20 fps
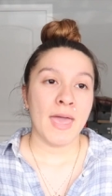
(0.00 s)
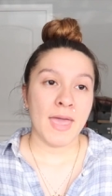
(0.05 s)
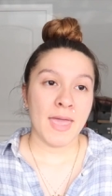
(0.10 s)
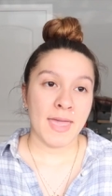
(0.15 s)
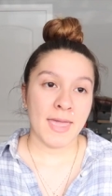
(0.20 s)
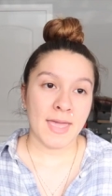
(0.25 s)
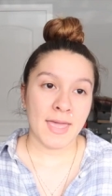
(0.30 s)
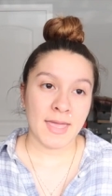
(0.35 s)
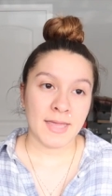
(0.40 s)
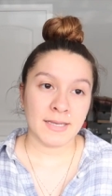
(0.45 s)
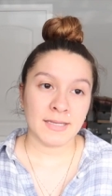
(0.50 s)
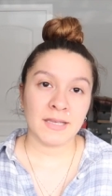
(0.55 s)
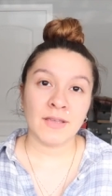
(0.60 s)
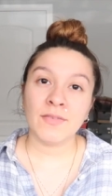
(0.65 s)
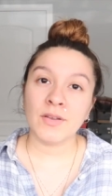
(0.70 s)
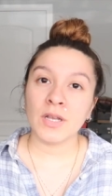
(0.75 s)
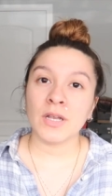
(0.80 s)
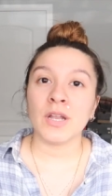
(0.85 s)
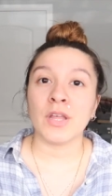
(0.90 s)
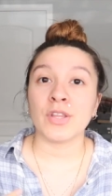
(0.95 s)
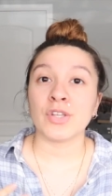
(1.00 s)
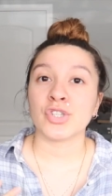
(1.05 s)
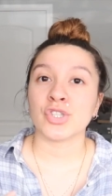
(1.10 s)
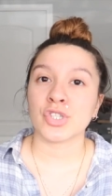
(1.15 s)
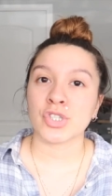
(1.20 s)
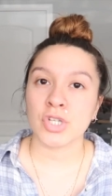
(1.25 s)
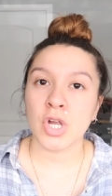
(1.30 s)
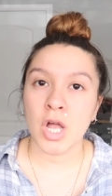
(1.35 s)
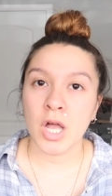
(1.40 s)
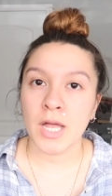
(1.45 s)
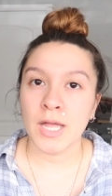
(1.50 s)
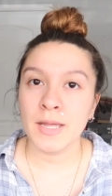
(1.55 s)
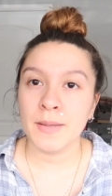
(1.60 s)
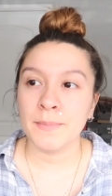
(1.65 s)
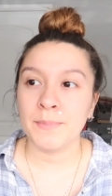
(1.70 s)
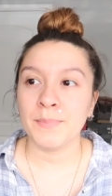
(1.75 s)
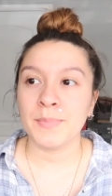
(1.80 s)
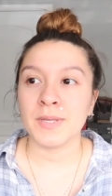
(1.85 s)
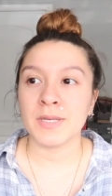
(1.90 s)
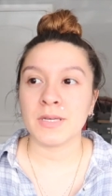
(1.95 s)
and give it another shot
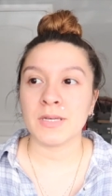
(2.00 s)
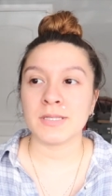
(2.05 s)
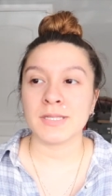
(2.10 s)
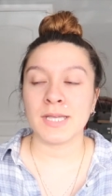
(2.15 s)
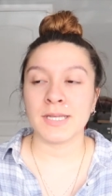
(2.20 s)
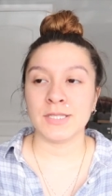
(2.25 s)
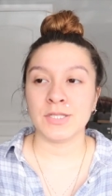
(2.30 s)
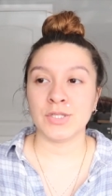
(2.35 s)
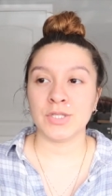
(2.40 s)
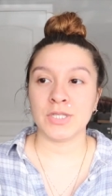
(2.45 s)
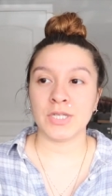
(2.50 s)
because I